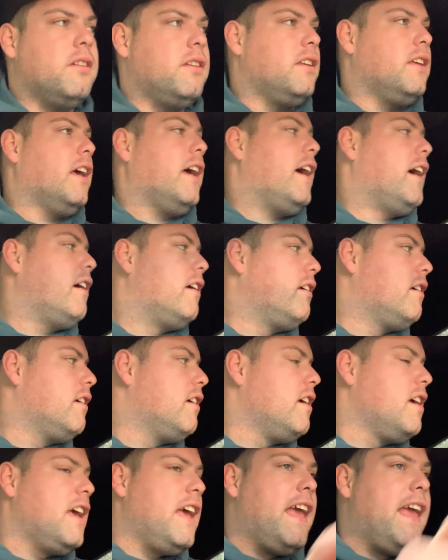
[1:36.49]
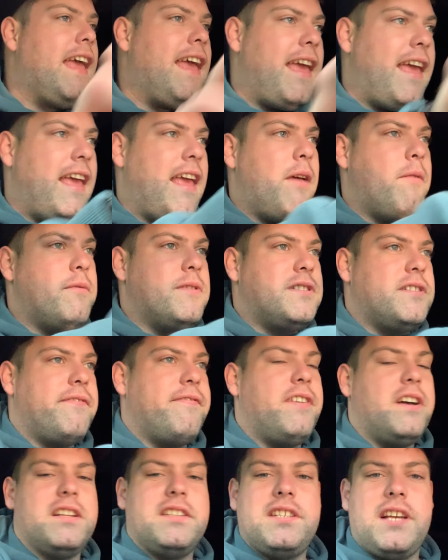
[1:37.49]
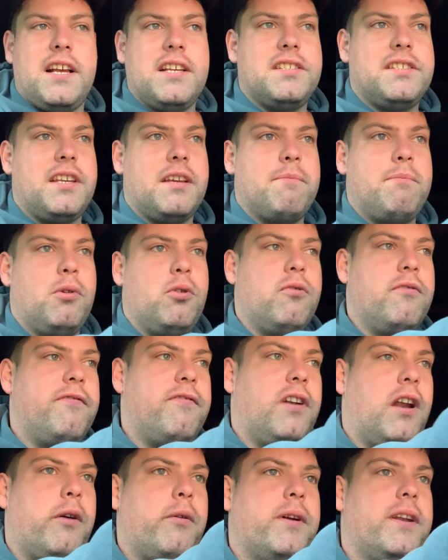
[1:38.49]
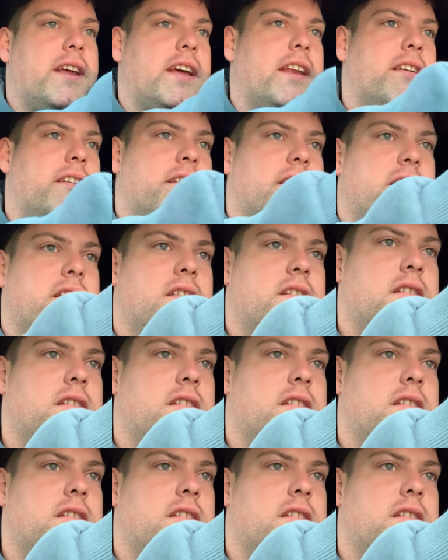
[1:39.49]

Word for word: Yeah, it, it was a fantastic ball floated in.